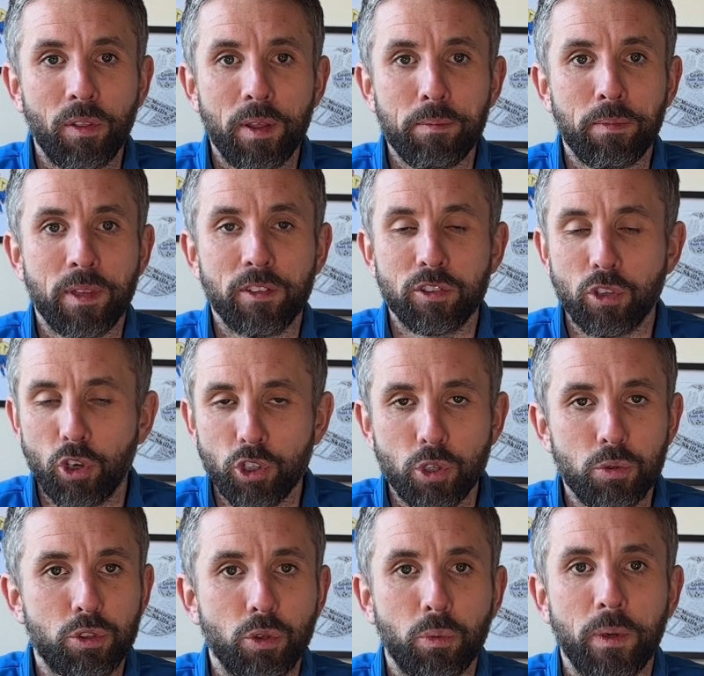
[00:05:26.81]
They're so
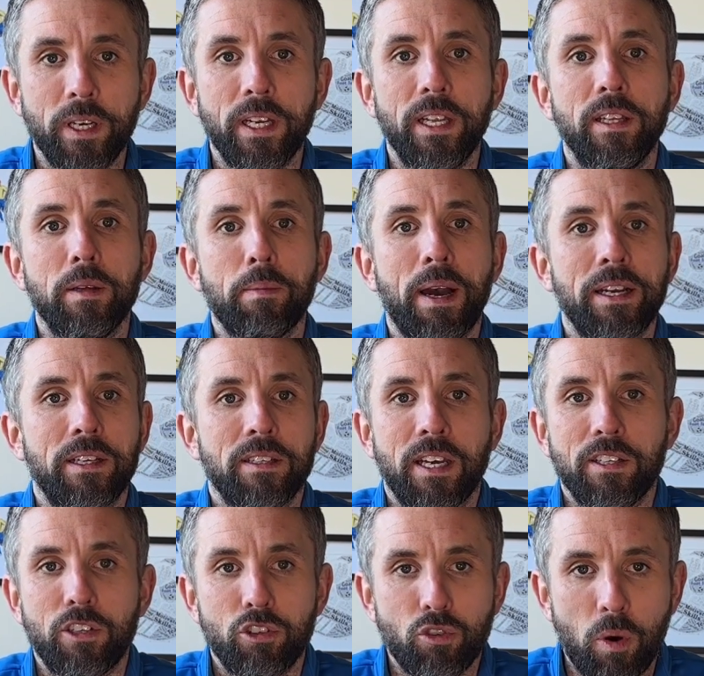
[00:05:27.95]
used to winning, they might
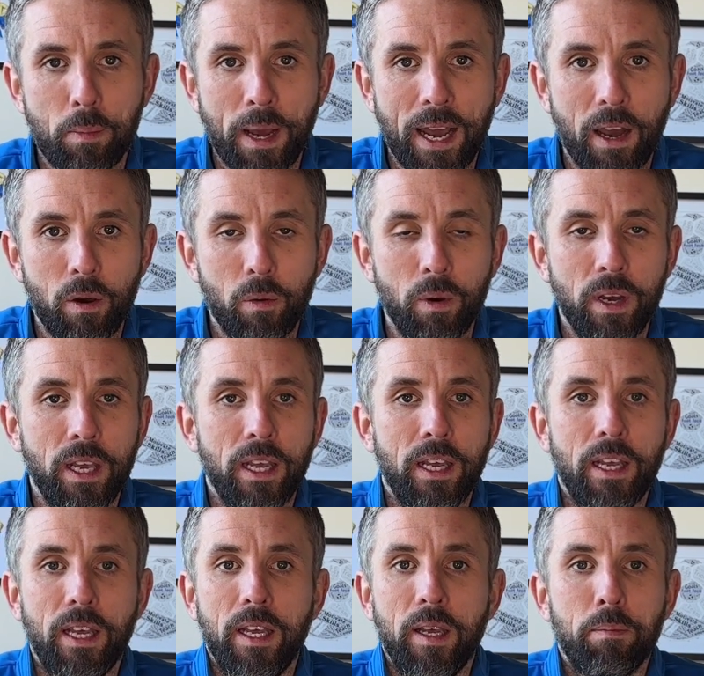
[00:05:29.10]
decide to drop out
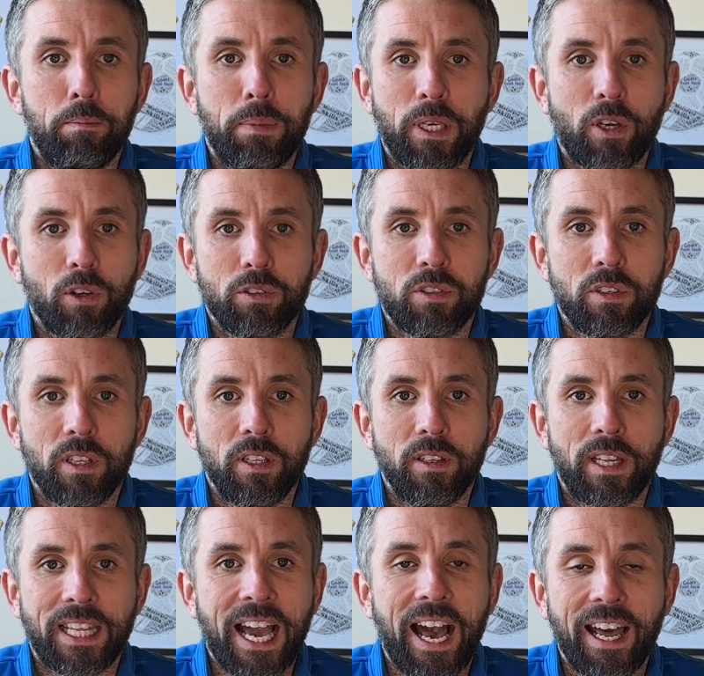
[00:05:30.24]
because
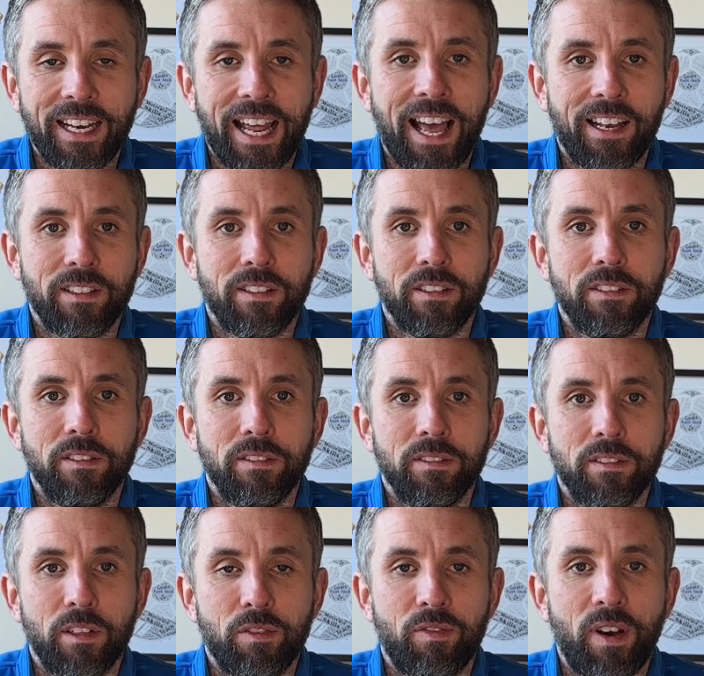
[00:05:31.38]
they can't handle
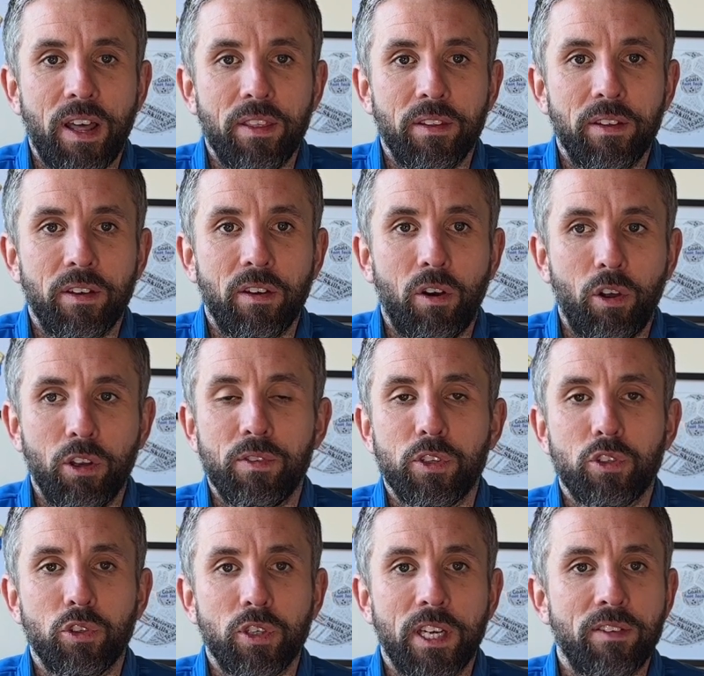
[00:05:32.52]
the fact that all of a
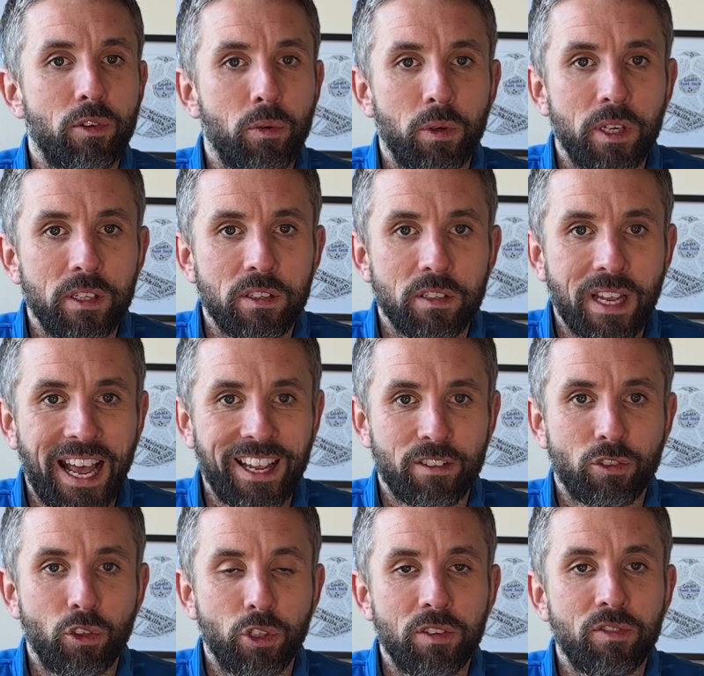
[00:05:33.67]
sudden everyone is as
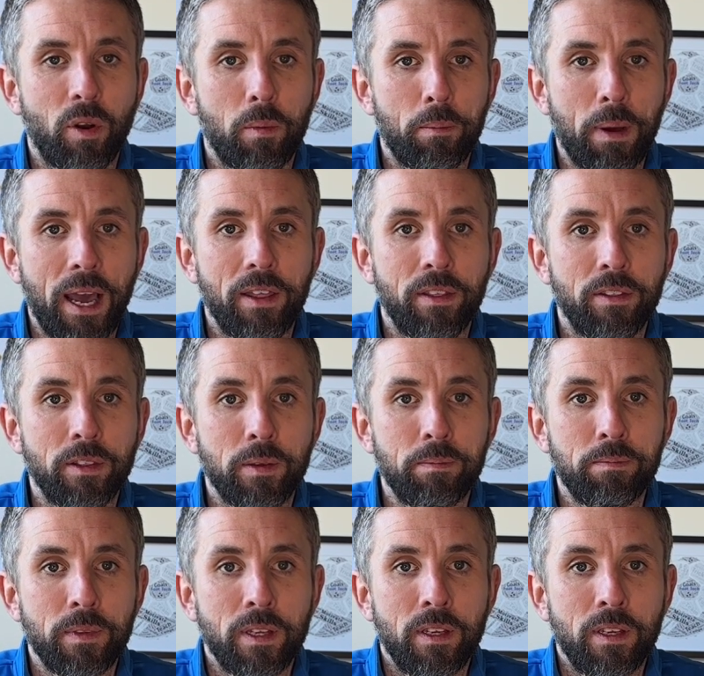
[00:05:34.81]
good, if not better than them.